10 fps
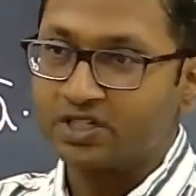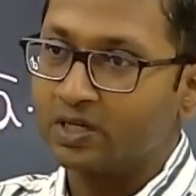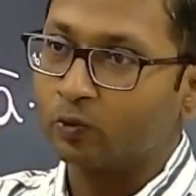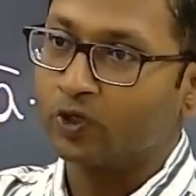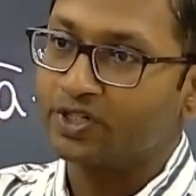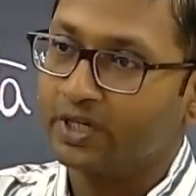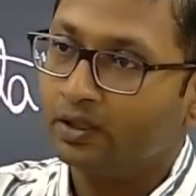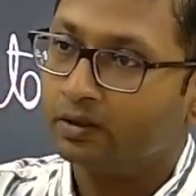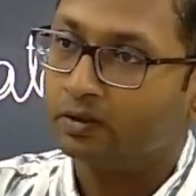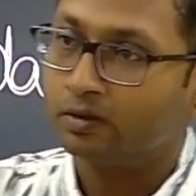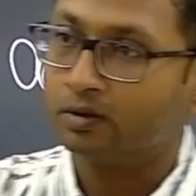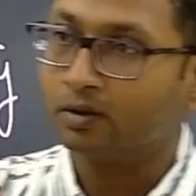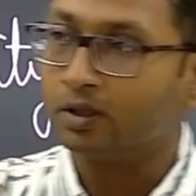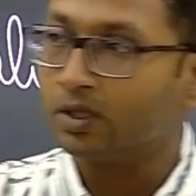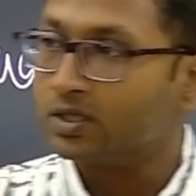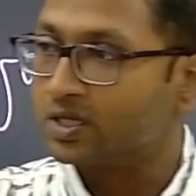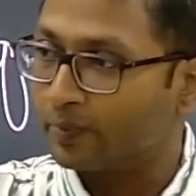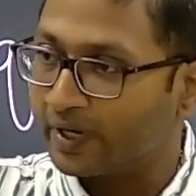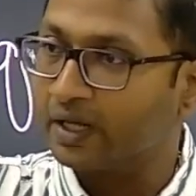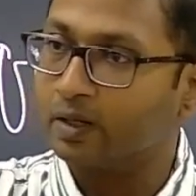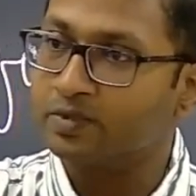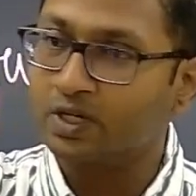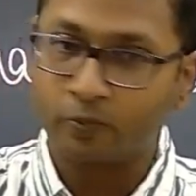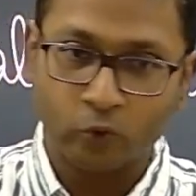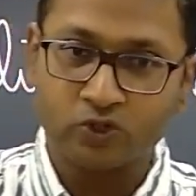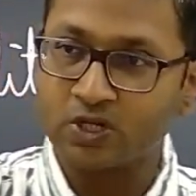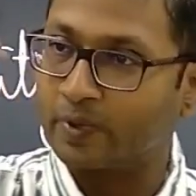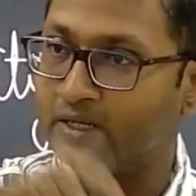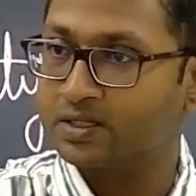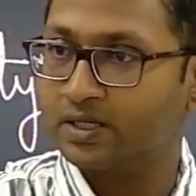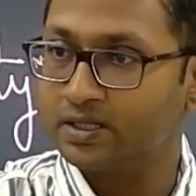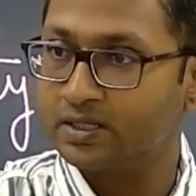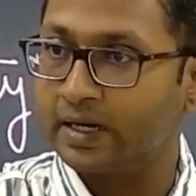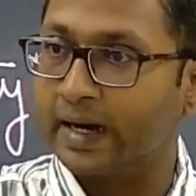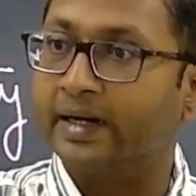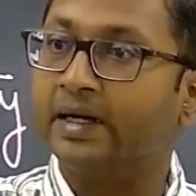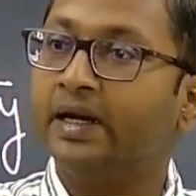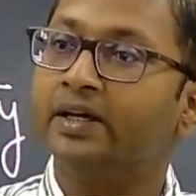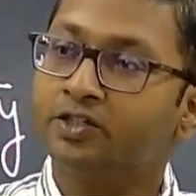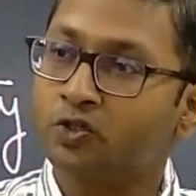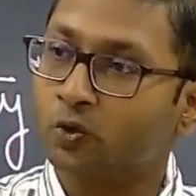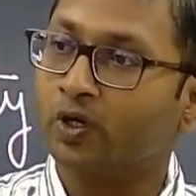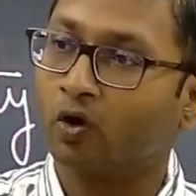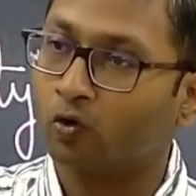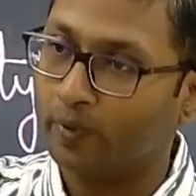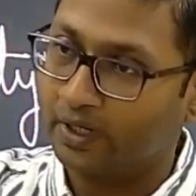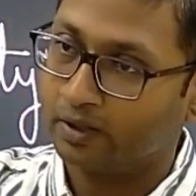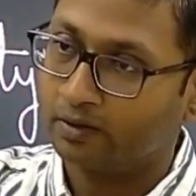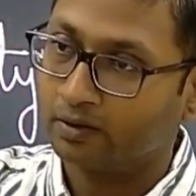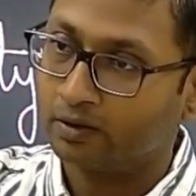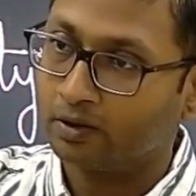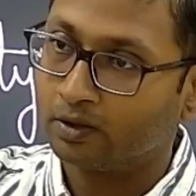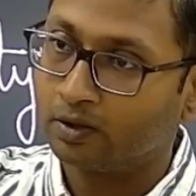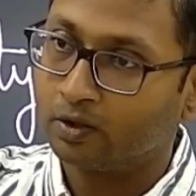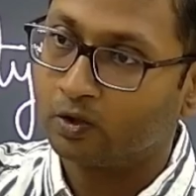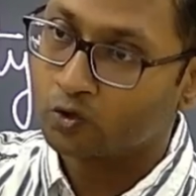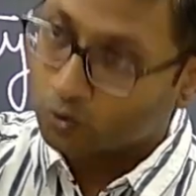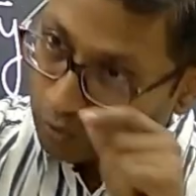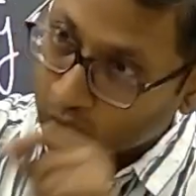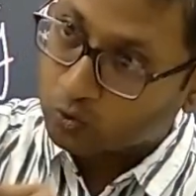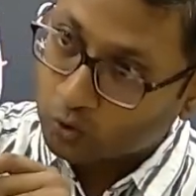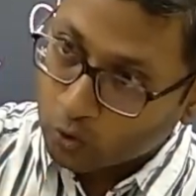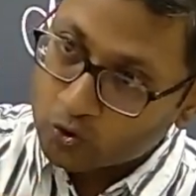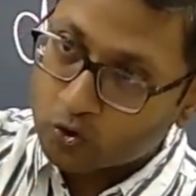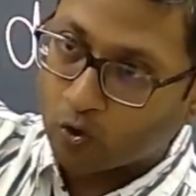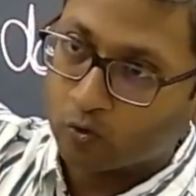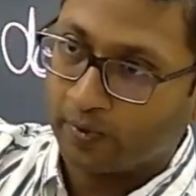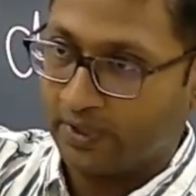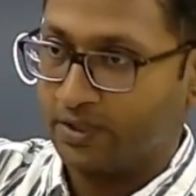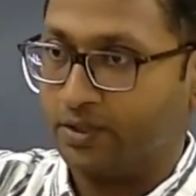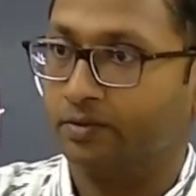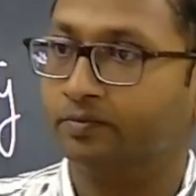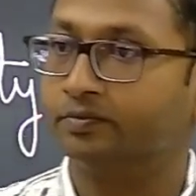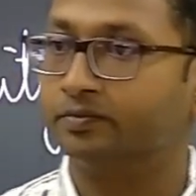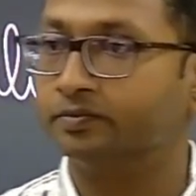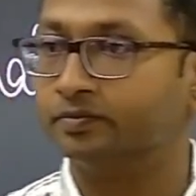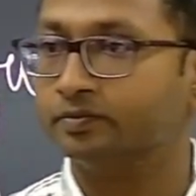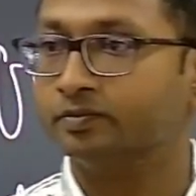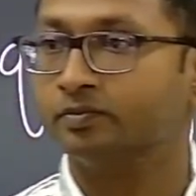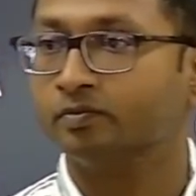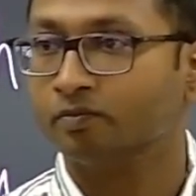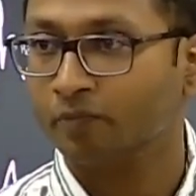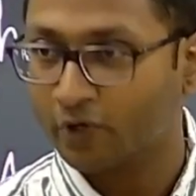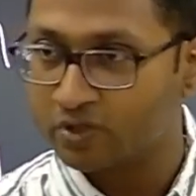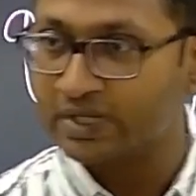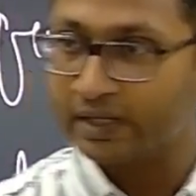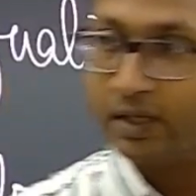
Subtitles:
some question, somebody comes and posts some answers and links to a document. So those documents, because then